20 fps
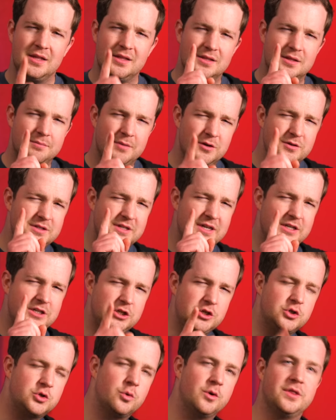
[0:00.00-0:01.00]
The most
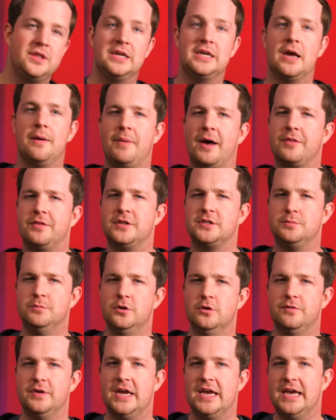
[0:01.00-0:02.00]
unusual thing about this
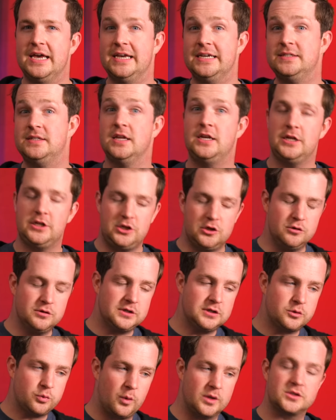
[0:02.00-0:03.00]
move is that it
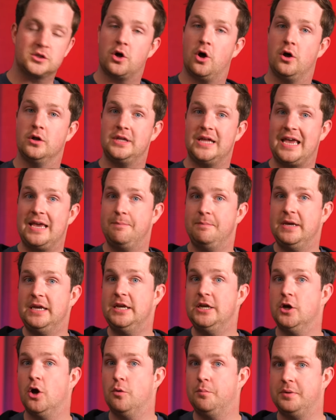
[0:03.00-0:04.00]
uses what's called a
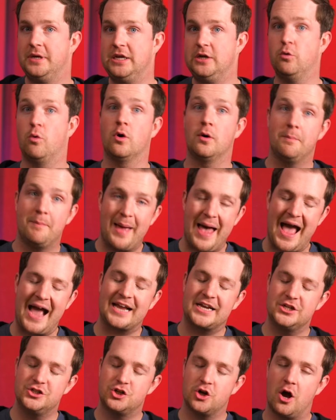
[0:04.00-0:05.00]
P O P, or
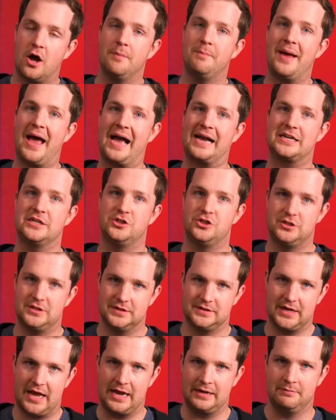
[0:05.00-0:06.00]
package-on-package
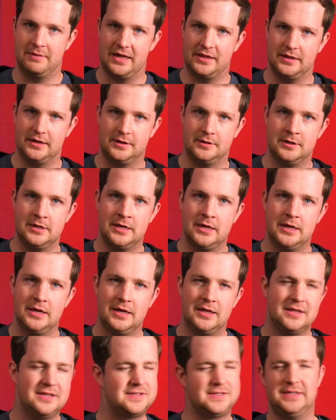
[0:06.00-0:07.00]
design method.
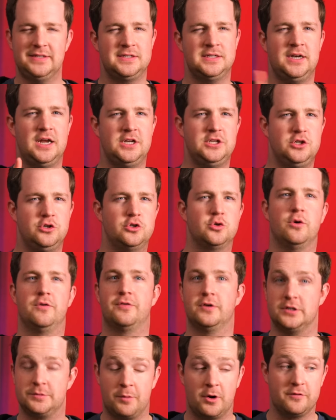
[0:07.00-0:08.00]
This isn't unusual
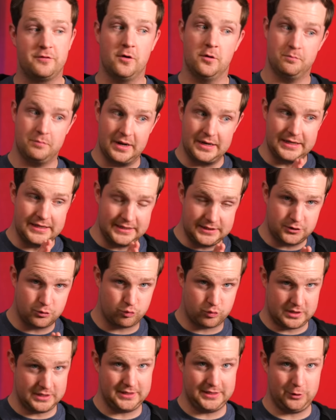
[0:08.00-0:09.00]
for a smartphone, but it is
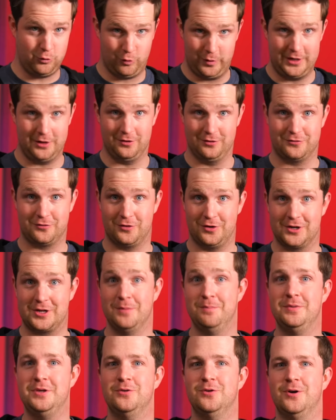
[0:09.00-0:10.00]
really weird for a
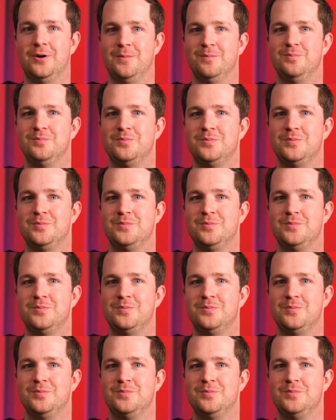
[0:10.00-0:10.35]
computer.